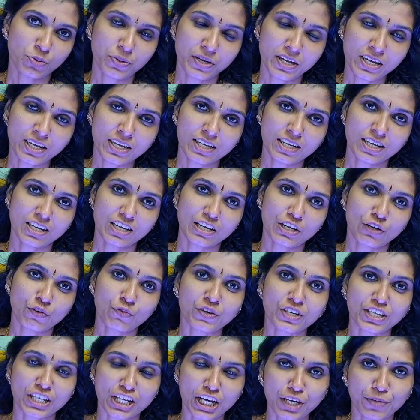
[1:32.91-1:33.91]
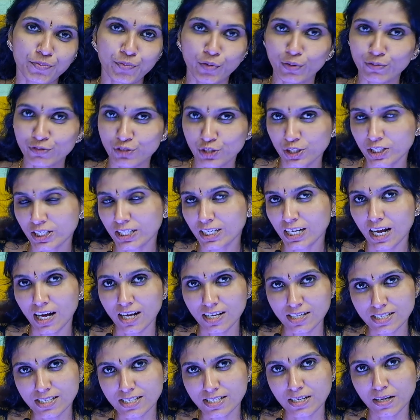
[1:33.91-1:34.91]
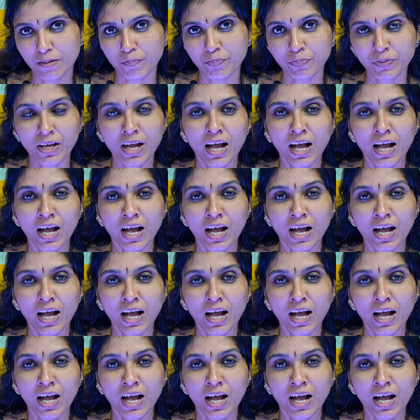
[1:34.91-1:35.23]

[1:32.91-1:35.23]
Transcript: away we can move to the class,